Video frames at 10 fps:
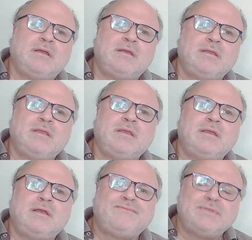Uh,
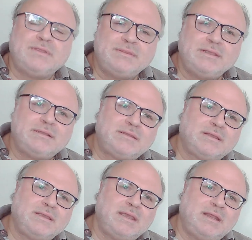of Tandil
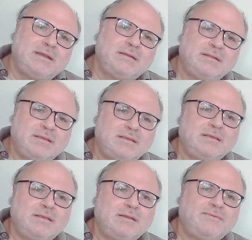Tariel
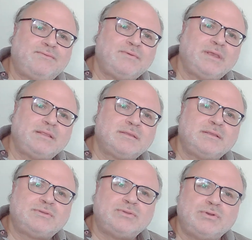and
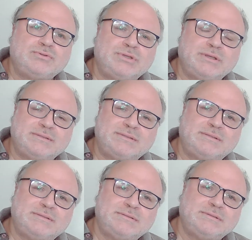300 soldiers